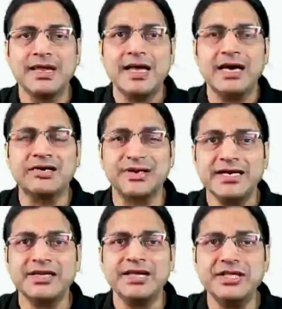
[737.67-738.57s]
And
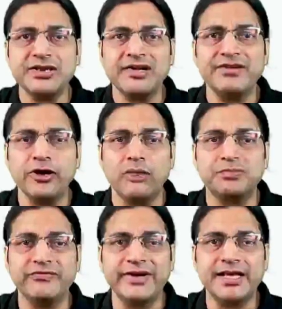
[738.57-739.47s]
read each and every
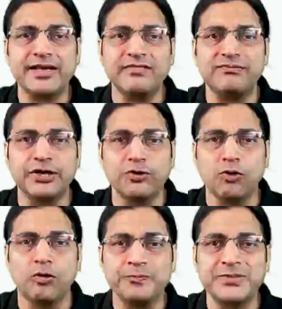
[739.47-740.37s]
option very carefully.
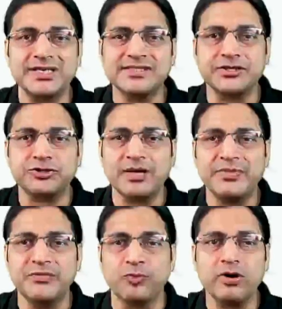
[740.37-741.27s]
No, because he should have
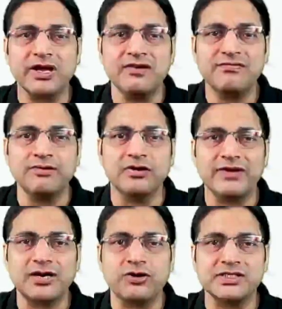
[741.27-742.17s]
been more careful
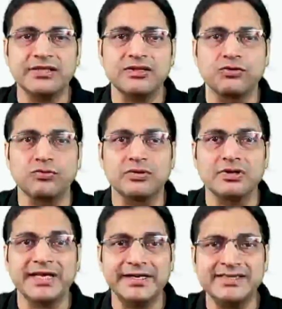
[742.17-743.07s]
while crossing the road.
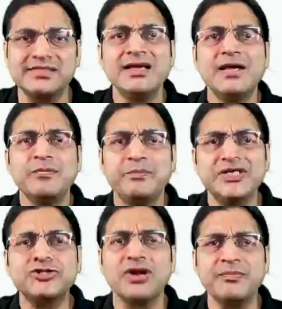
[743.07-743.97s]
That is, B
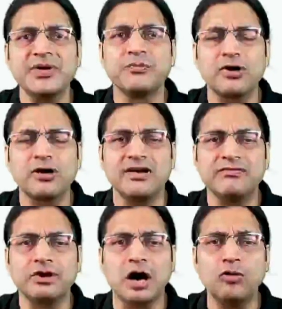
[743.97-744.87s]
should have been more
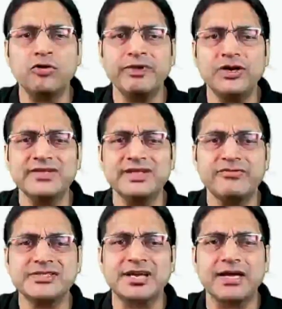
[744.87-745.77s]
careful. How do we know whether he
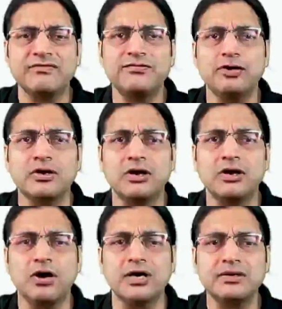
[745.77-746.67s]
was careful or
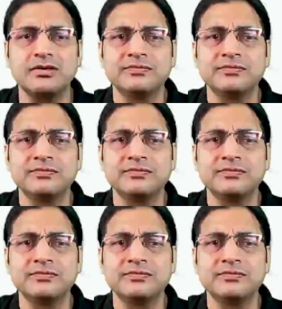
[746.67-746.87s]
not?